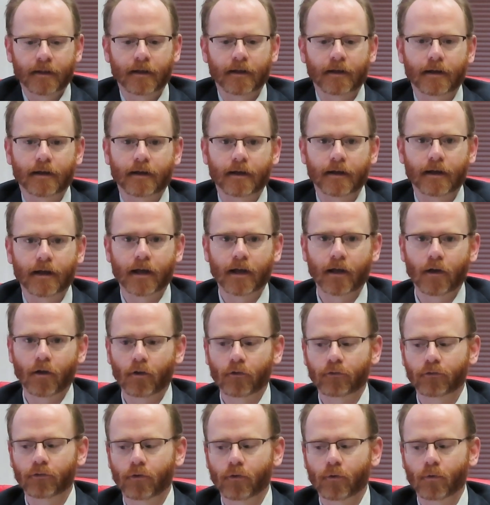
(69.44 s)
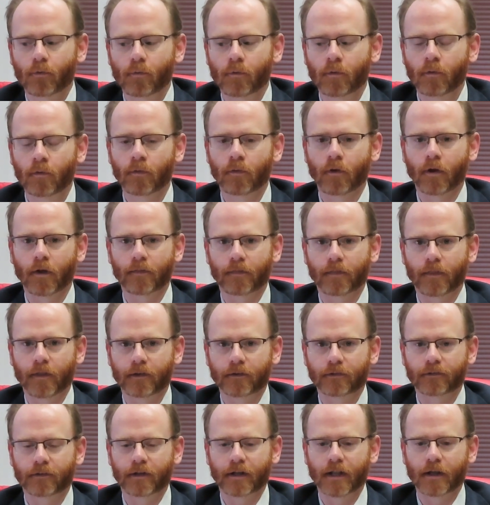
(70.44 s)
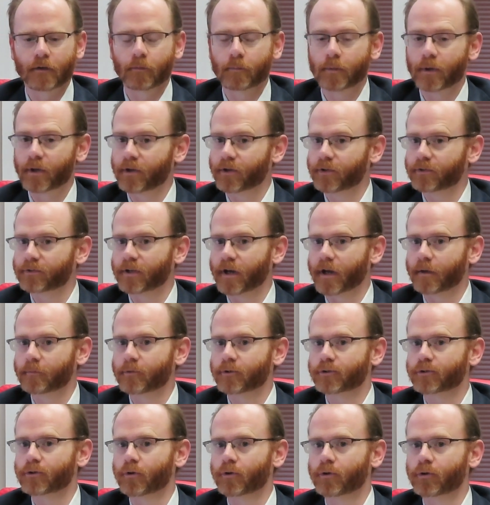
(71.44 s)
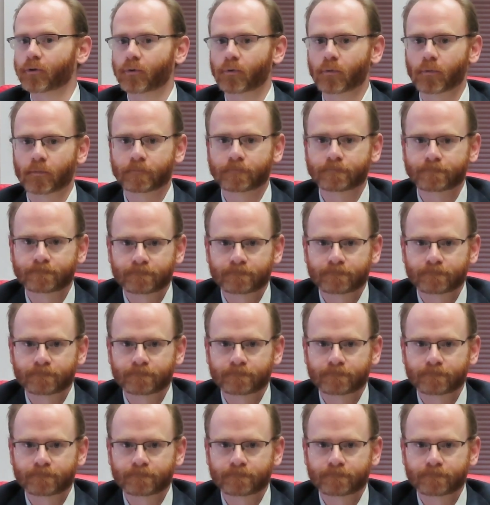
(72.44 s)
I also thought that today would be a good time to show you